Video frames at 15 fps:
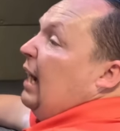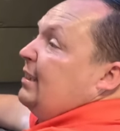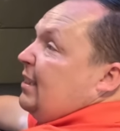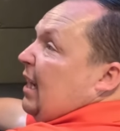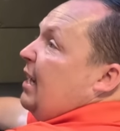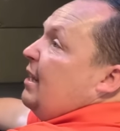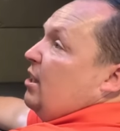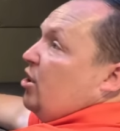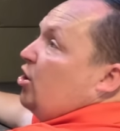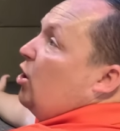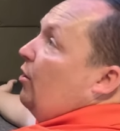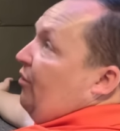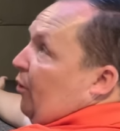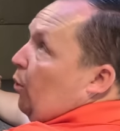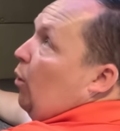I'd say this is
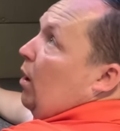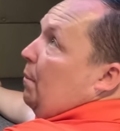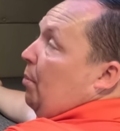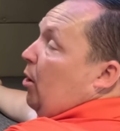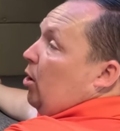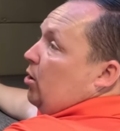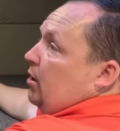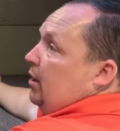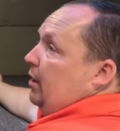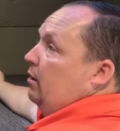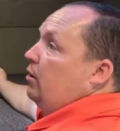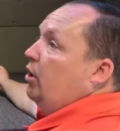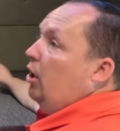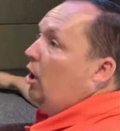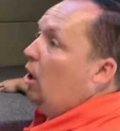good for one person,
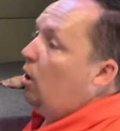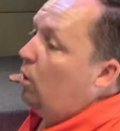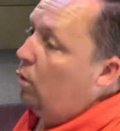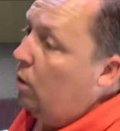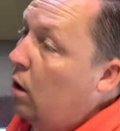you know?